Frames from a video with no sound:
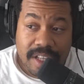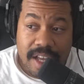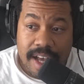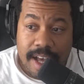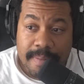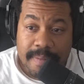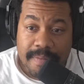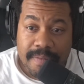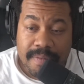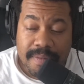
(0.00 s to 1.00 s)

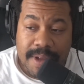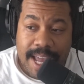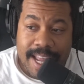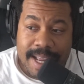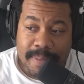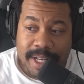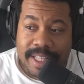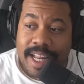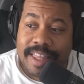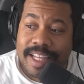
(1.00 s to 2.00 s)
but
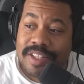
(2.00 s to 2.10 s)
nothing